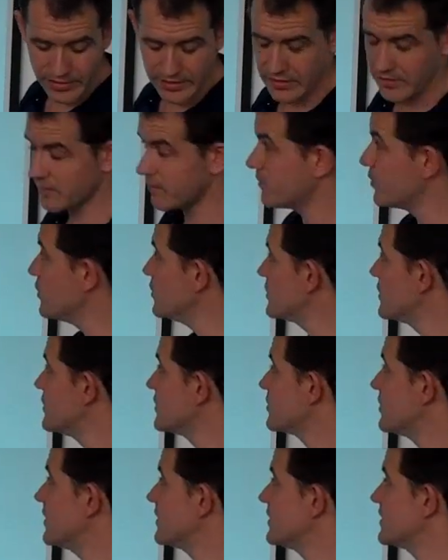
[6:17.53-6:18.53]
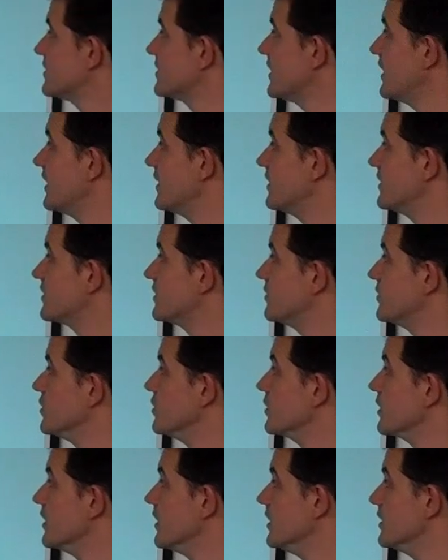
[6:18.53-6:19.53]
And it's important to understand this if
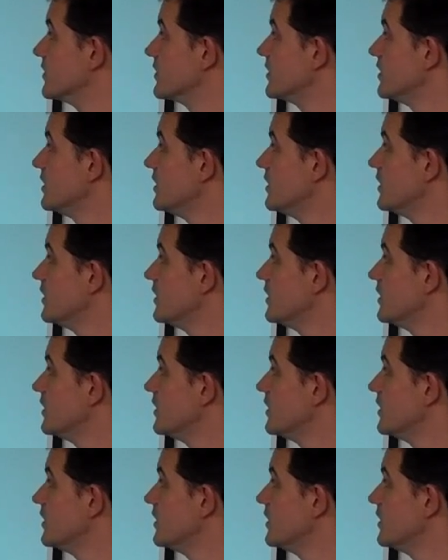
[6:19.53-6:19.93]
you guys